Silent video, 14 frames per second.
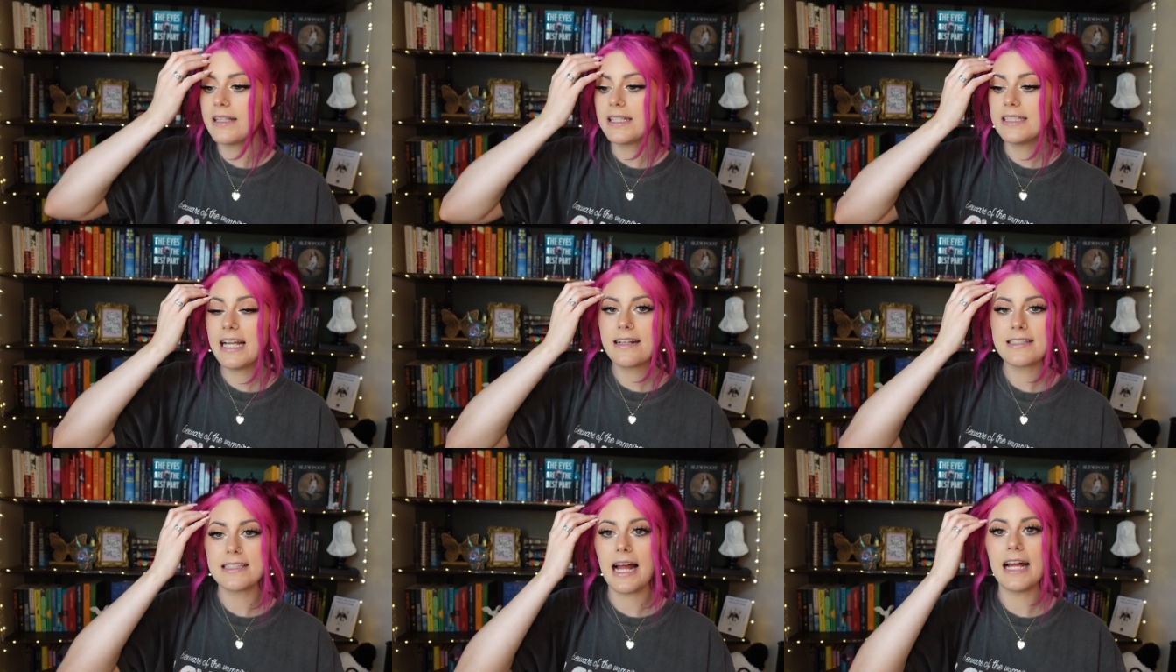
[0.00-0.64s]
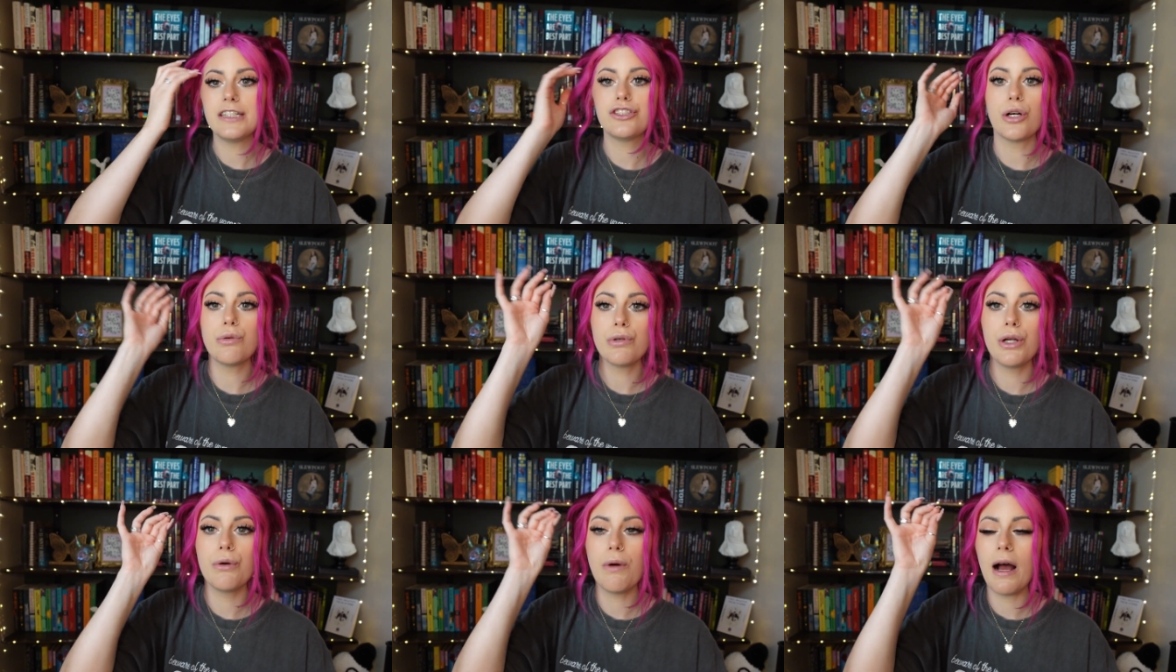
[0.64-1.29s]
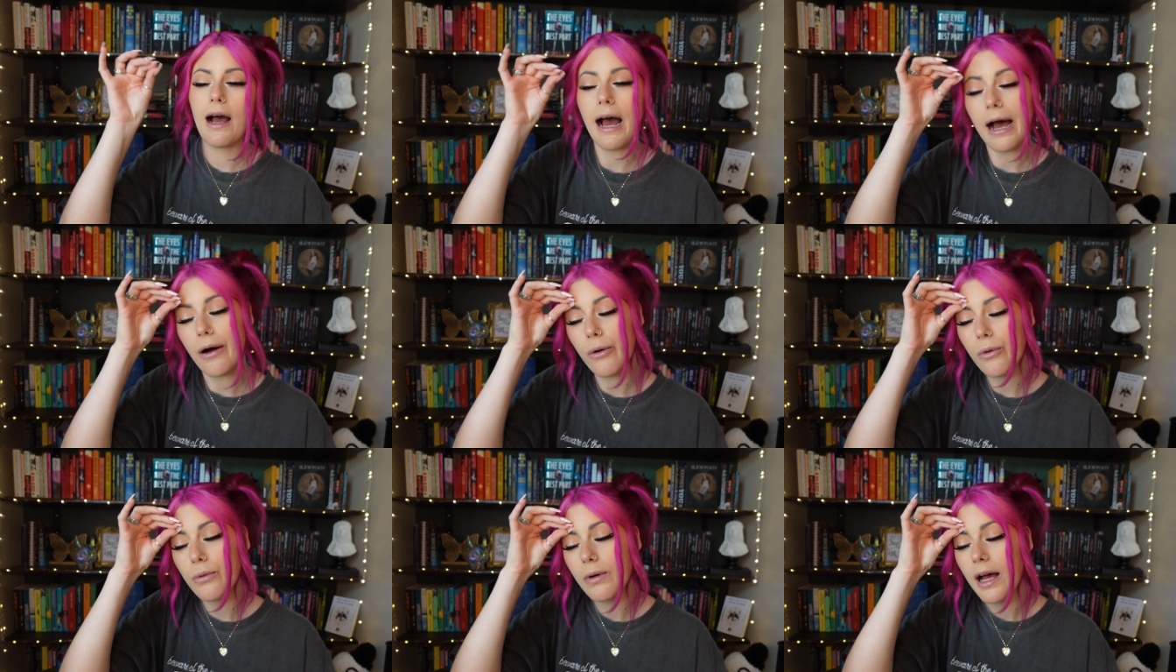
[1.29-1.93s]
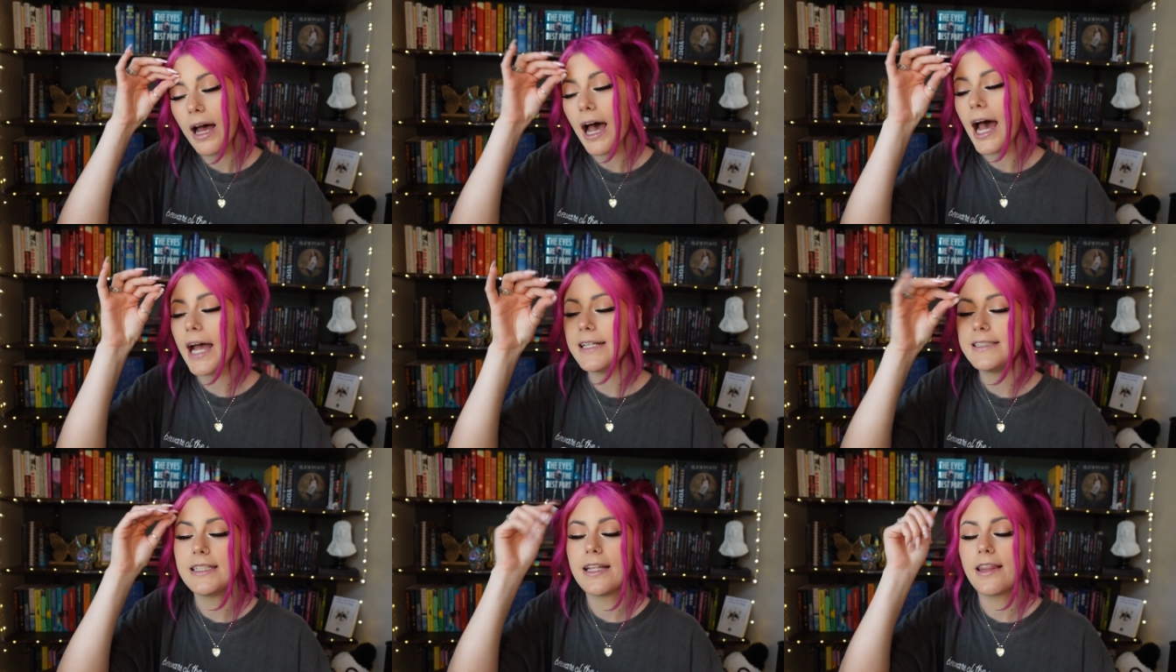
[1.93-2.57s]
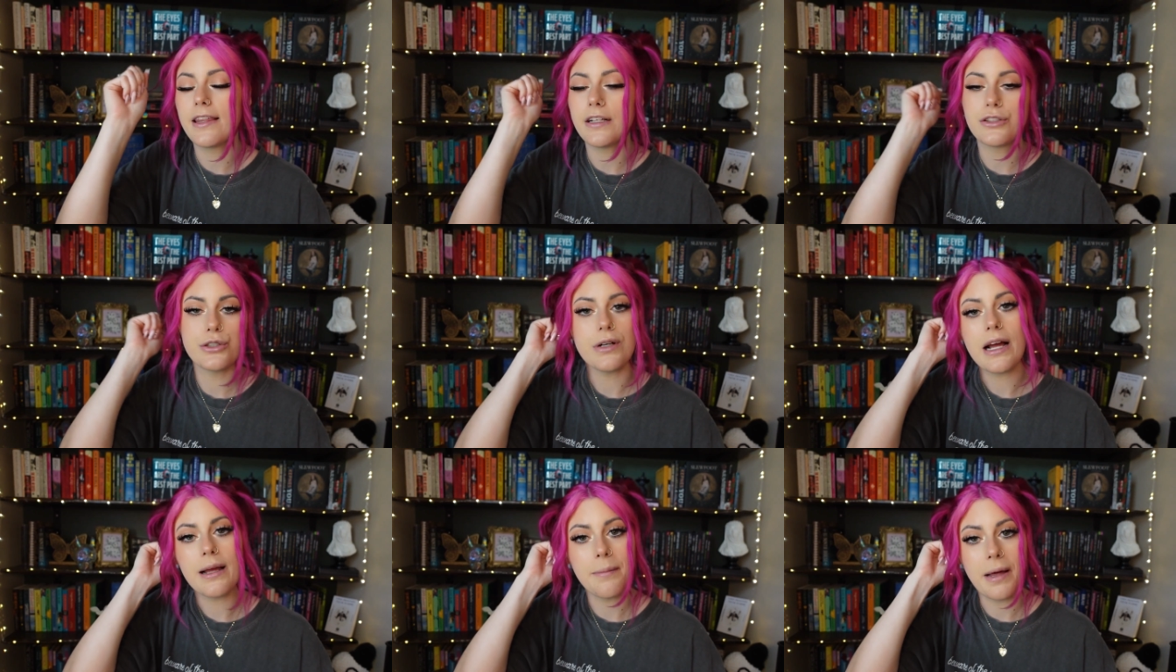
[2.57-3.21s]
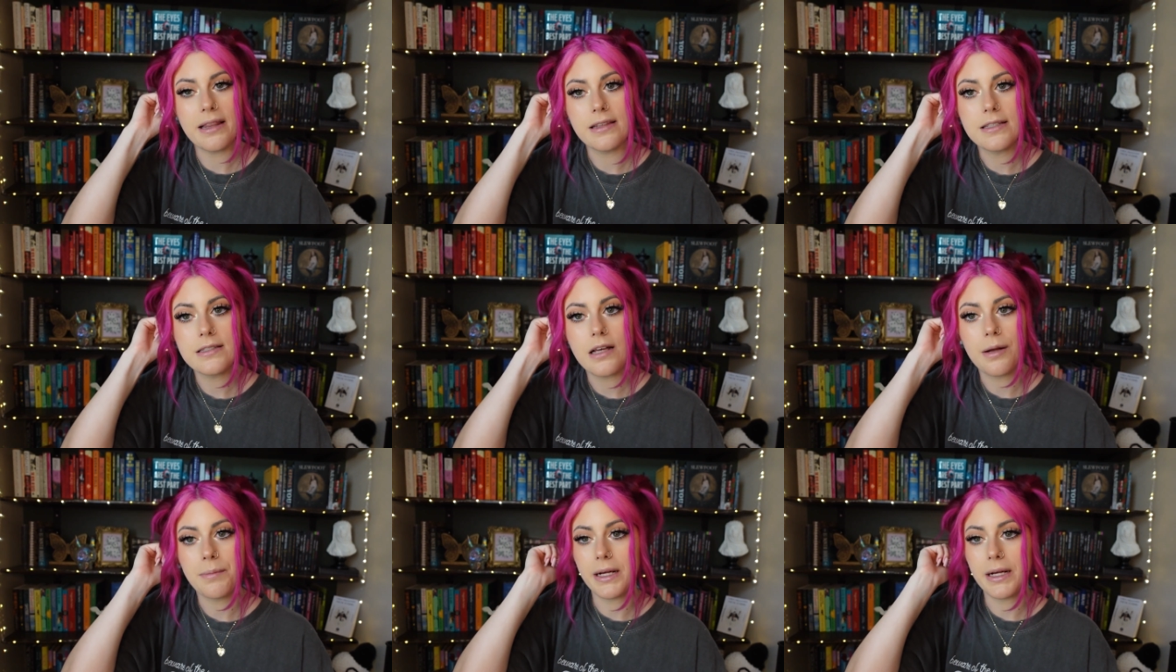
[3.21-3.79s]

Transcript: then next, I don't know how I didn't think to recommend this on